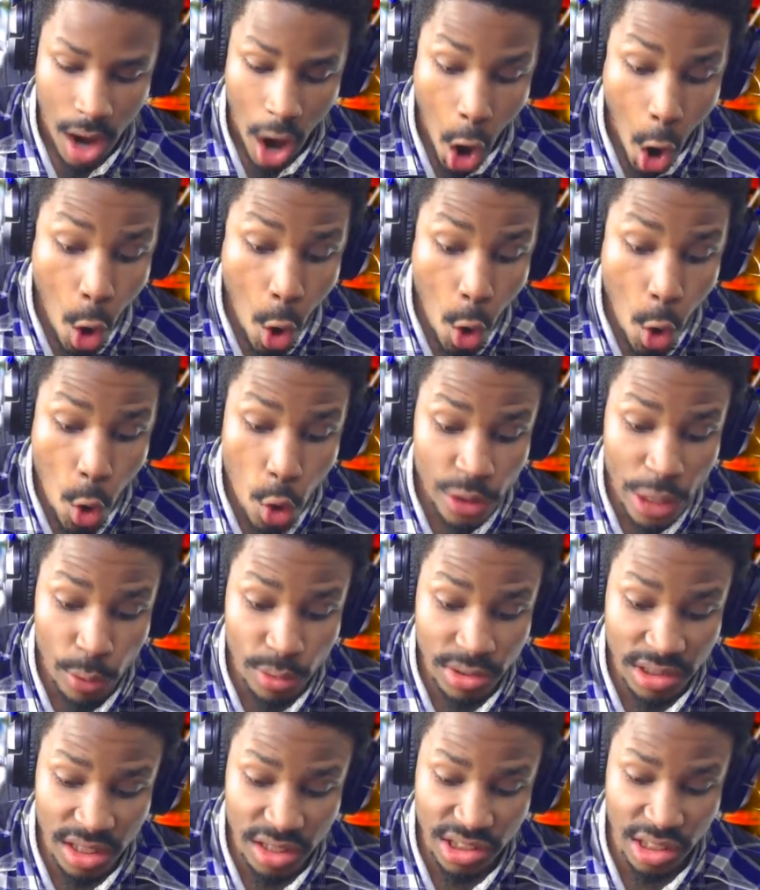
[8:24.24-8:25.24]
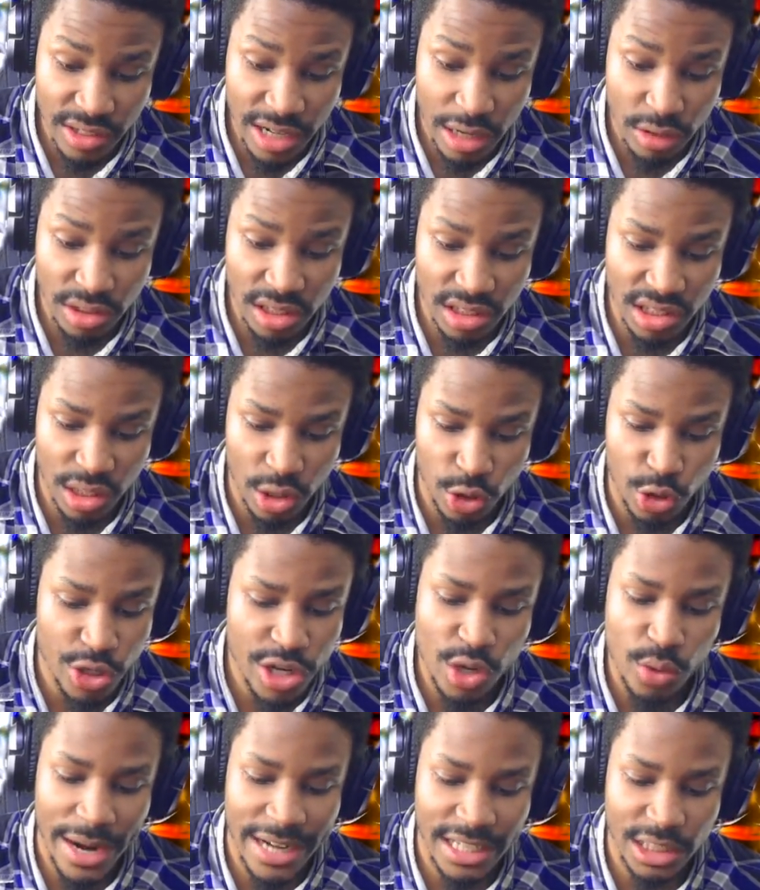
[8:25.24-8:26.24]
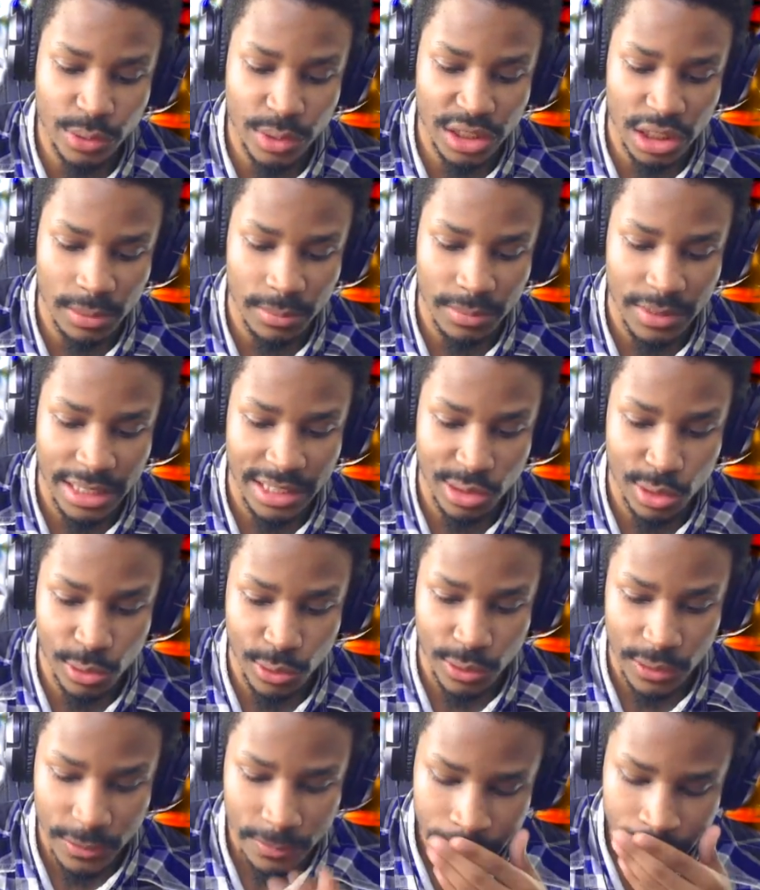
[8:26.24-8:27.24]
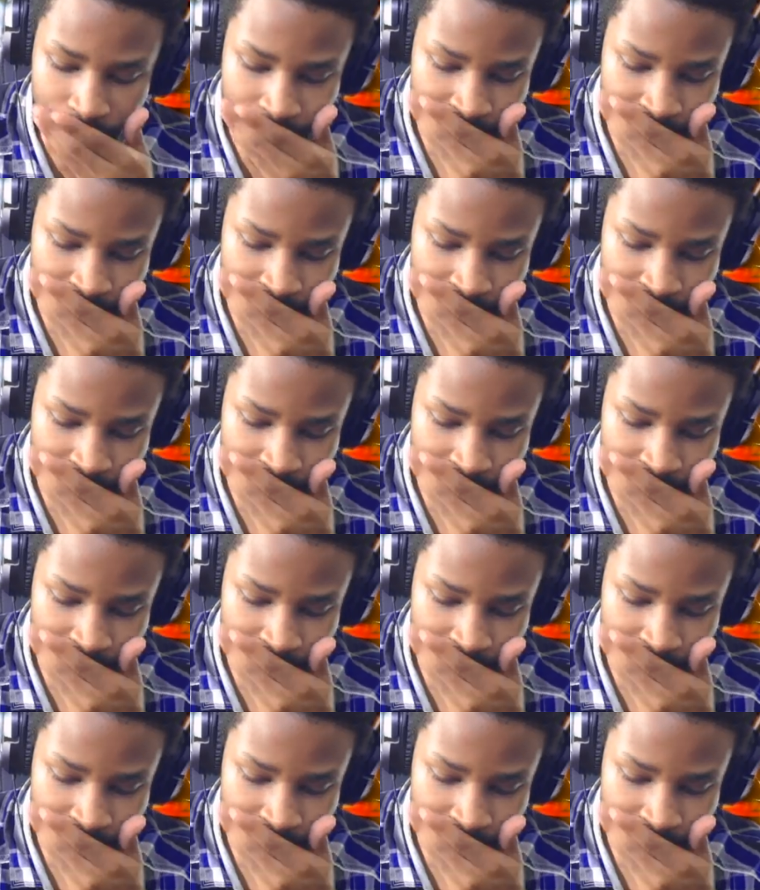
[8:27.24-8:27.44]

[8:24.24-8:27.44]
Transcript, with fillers: Oh, that was a little slow, that was a little slow. You can rise rush him, that's cool.